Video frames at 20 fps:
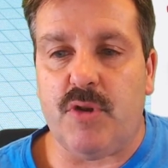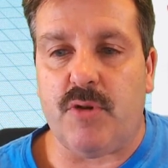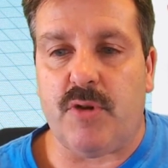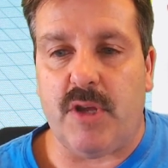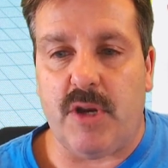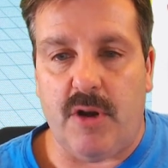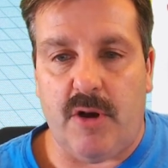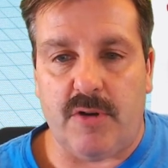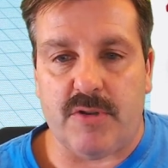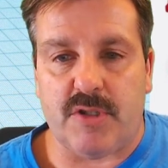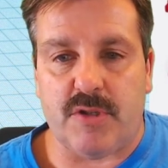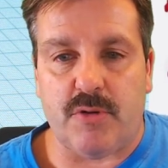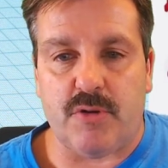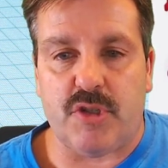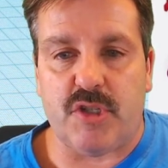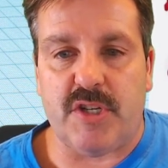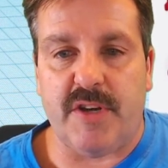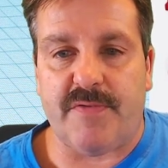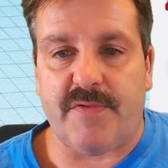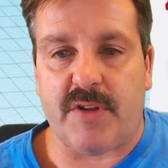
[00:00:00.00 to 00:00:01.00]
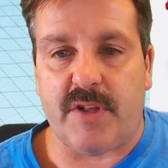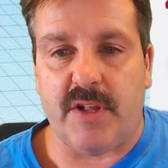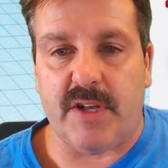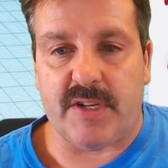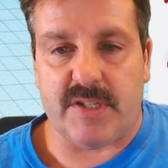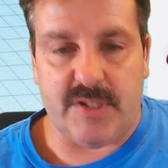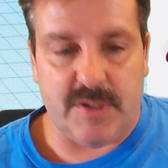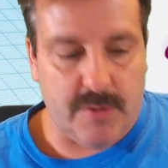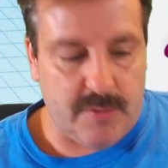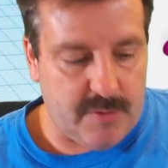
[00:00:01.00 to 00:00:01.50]
You can also shift
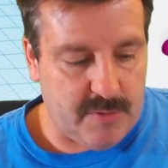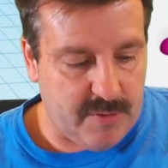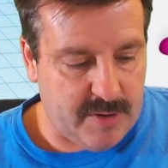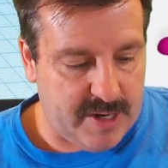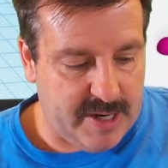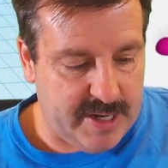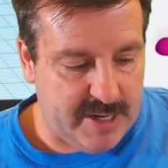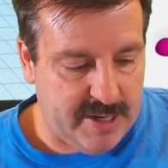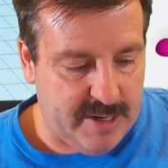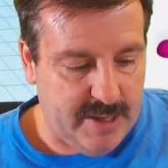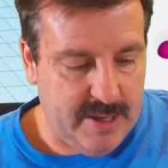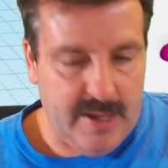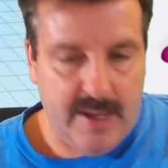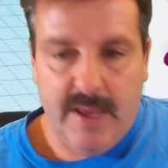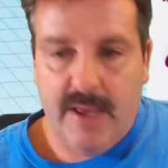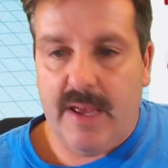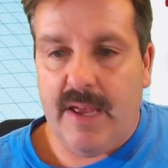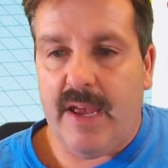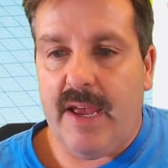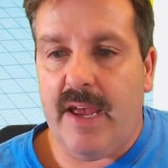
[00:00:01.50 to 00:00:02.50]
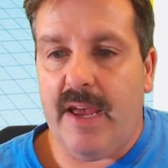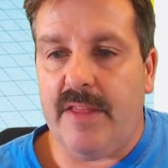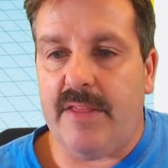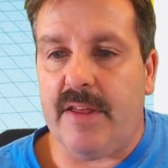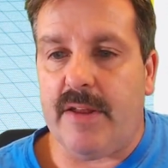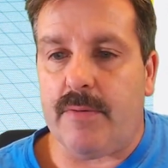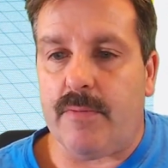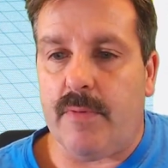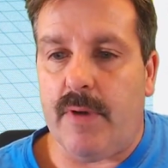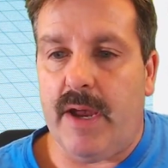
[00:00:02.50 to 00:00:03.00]
click, so green and
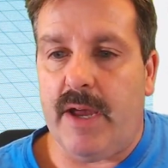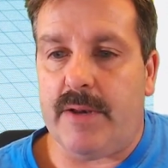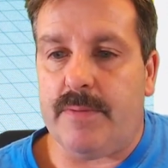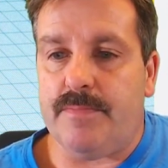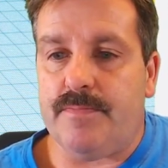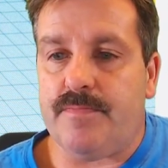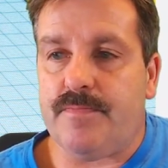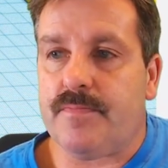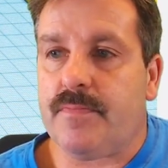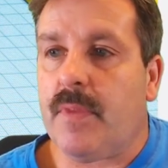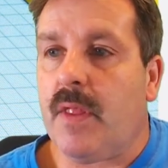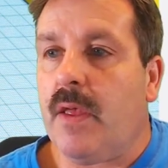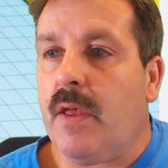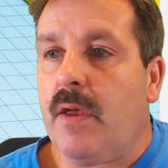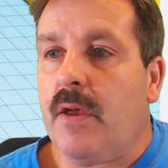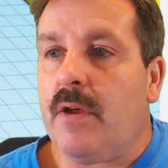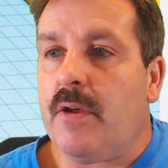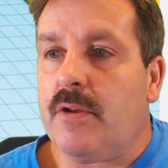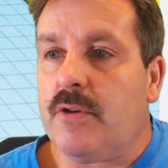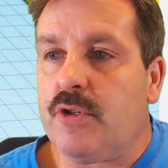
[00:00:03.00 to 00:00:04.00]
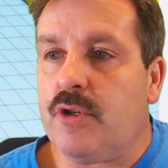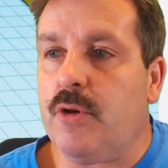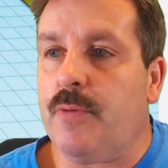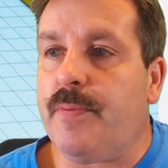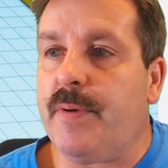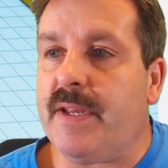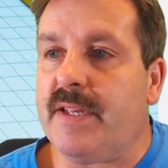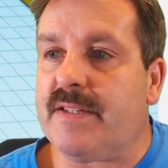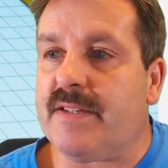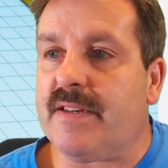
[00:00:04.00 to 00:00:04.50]
then red. Two
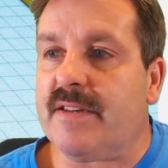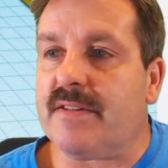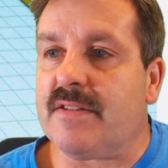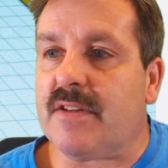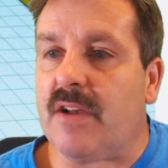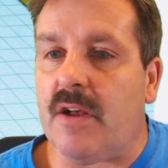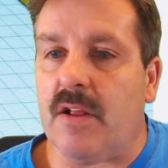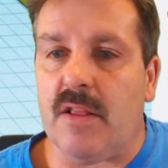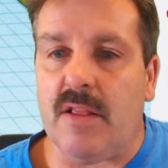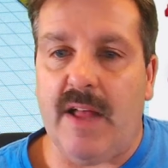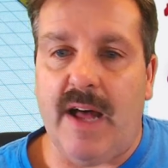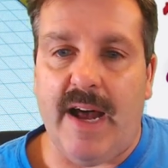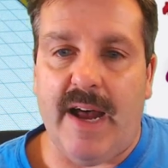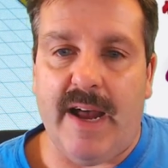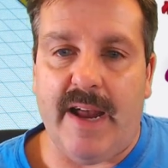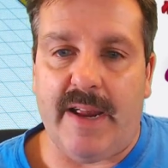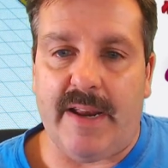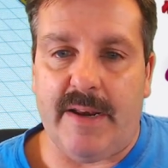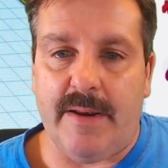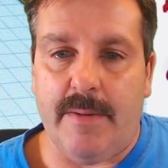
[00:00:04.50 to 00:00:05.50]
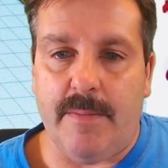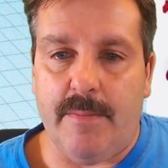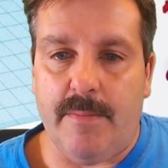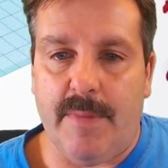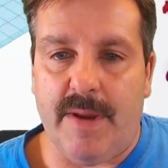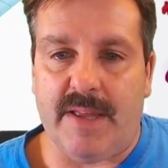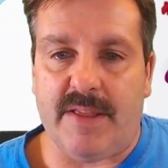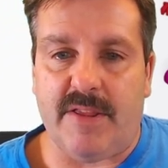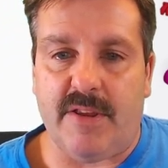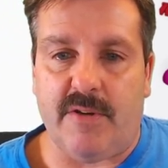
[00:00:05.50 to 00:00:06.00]
pieces, align,
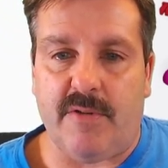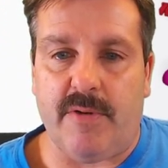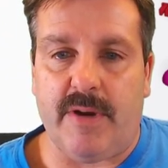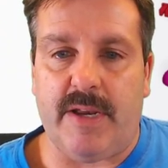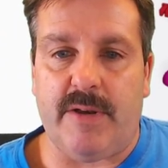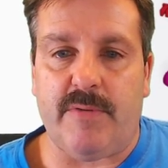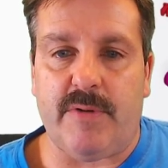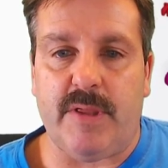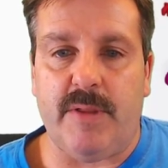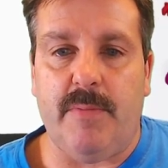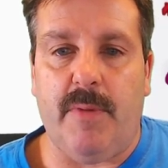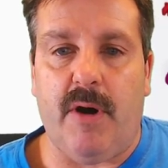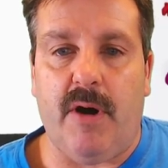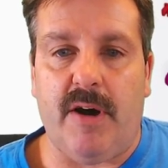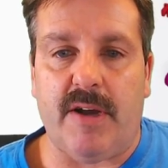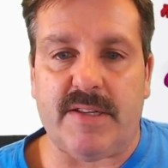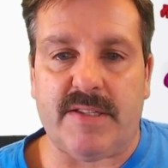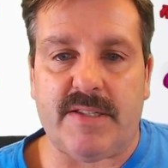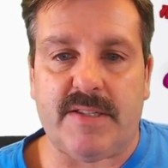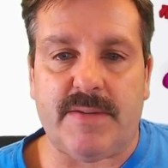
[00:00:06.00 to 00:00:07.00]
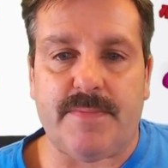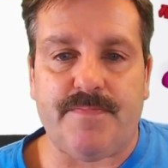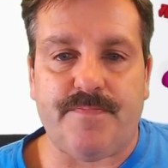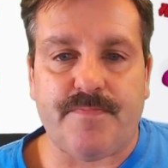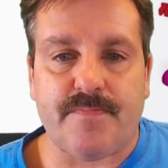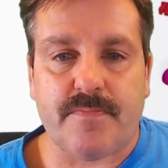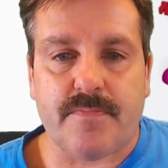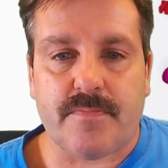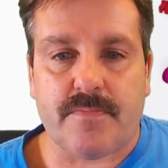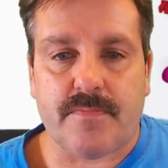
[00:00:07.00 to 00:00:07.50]
make the green one the boss.
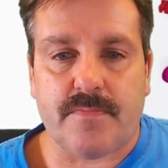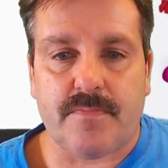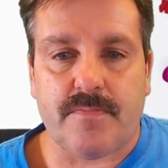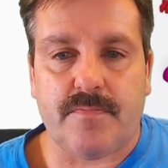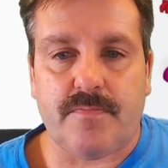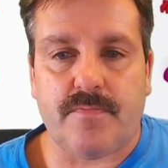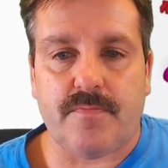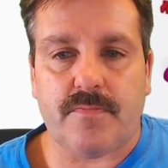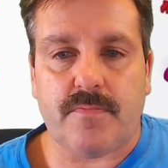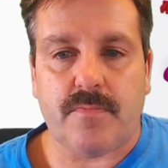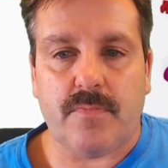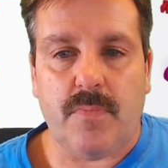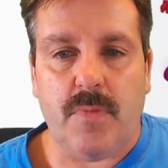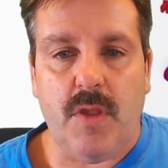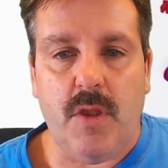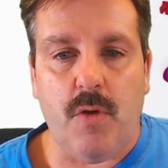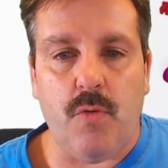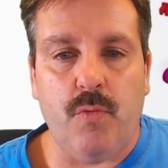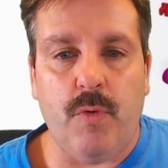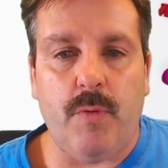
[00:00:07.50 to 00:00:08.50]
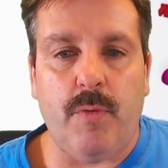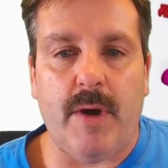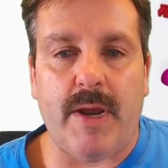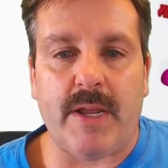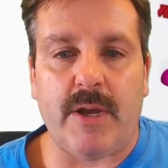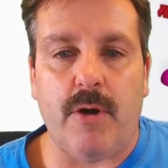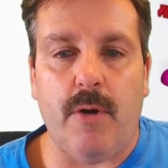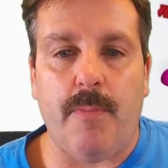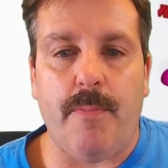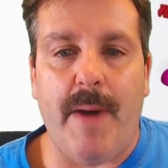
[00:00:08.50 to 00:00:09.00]
We
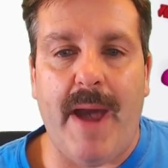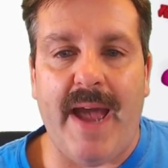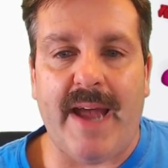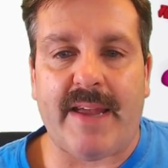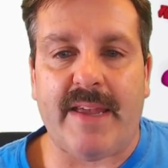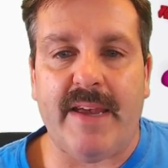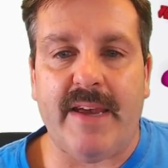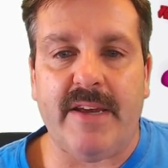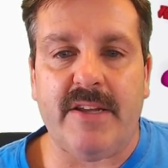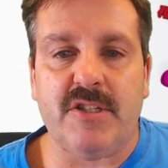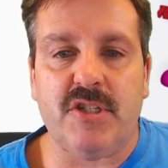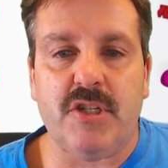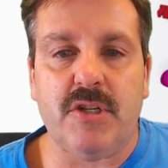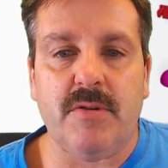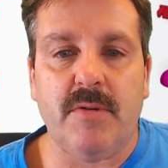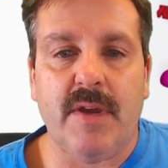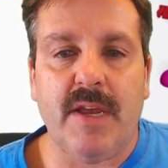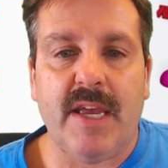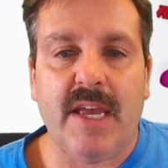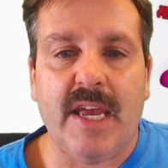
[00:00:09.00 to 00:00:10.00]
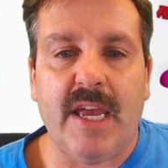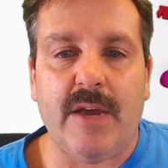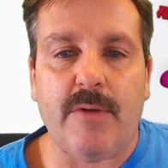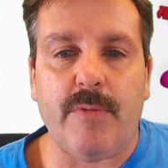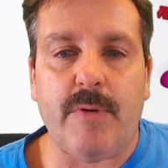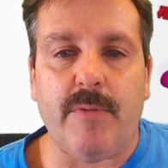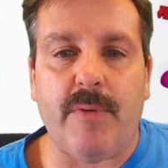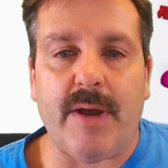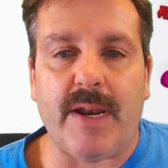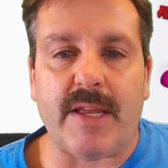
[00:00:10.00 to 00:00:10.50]
want to go back edge and
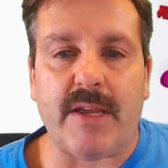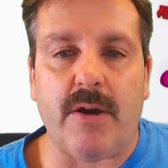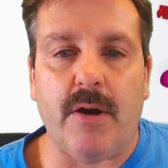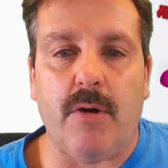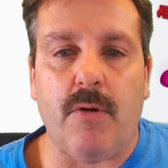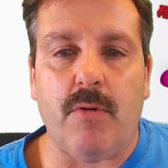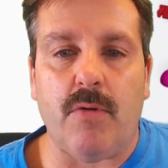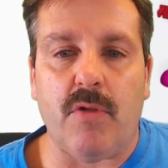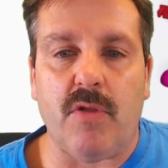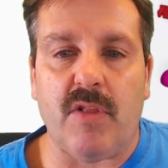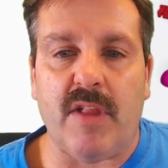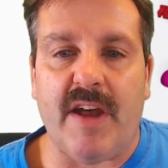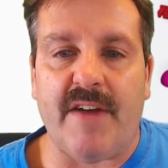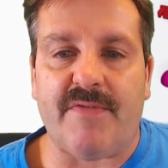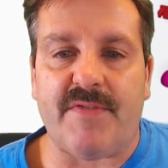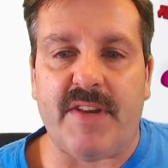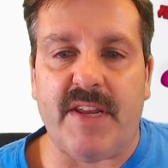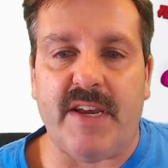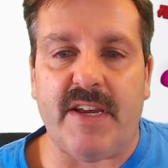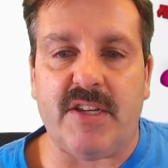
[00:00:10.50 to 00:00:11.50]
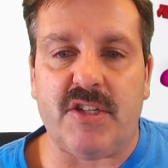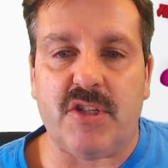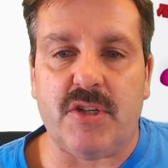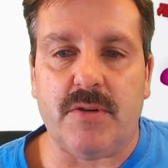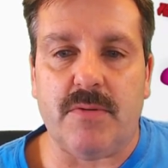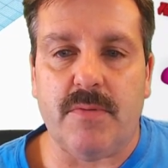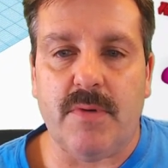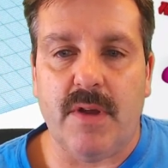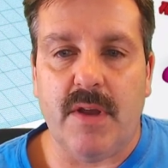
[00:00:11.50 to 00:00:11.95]
we want to go left edge.